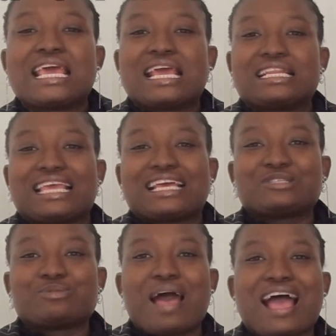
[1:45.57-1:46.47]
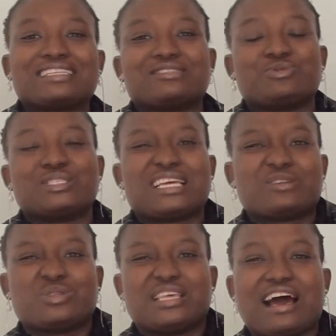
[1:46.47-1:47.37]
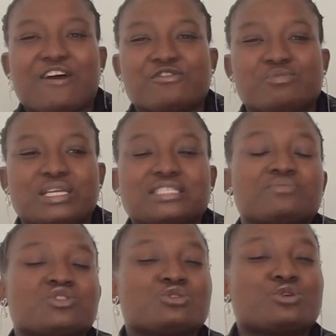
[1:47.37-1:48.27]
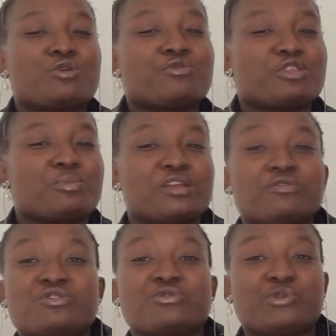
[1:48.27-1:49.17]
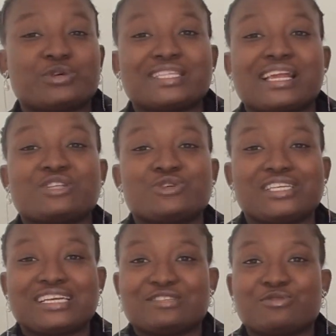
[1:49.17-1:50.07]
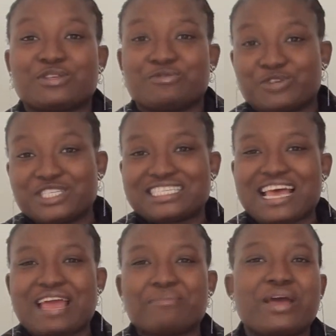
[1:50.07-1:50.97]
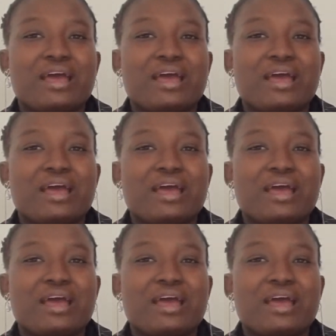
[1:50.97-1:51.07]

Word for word: and guess what we start with the alphabet so for the benefit of those that are joining us for the first time